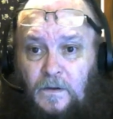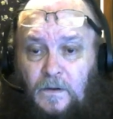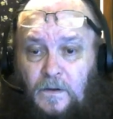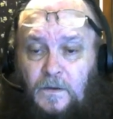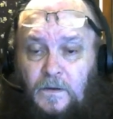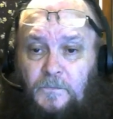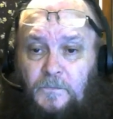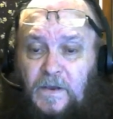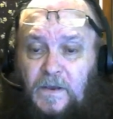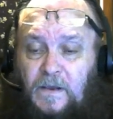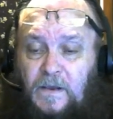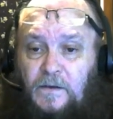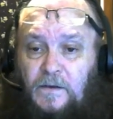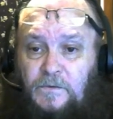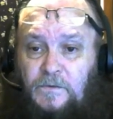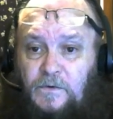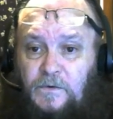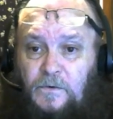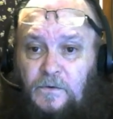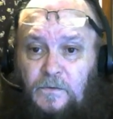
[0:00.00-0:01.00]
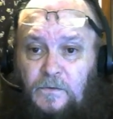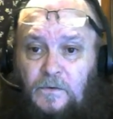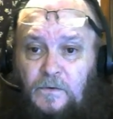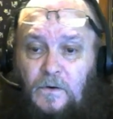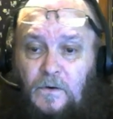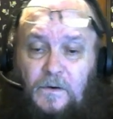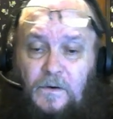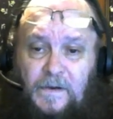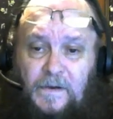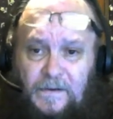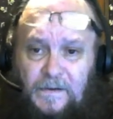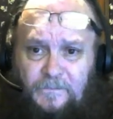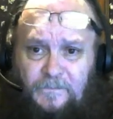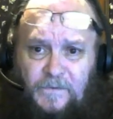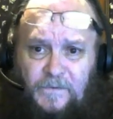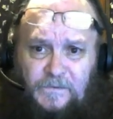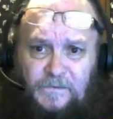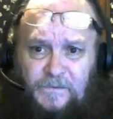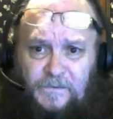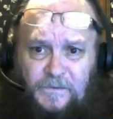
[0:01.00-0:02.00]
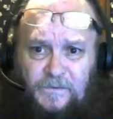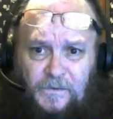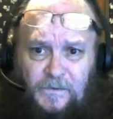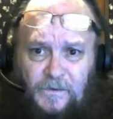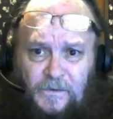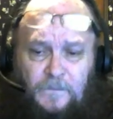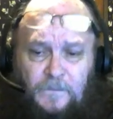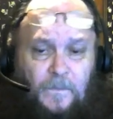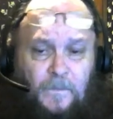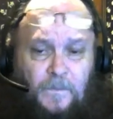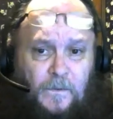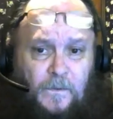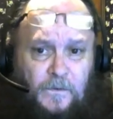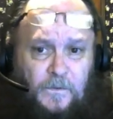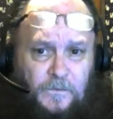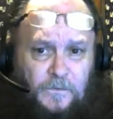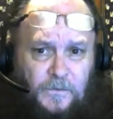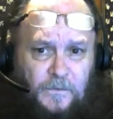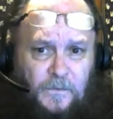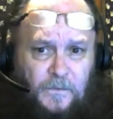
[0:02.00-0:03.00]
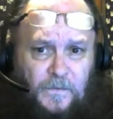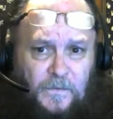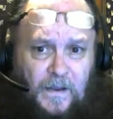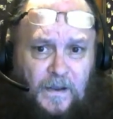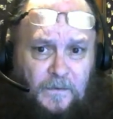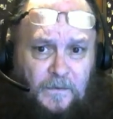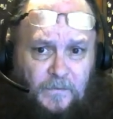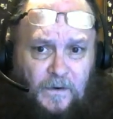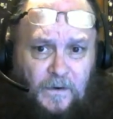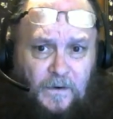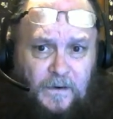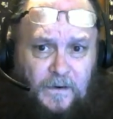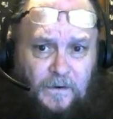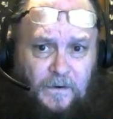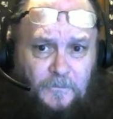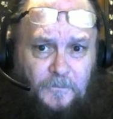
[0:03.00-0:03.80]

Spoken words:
Because you are a visitor to that plane.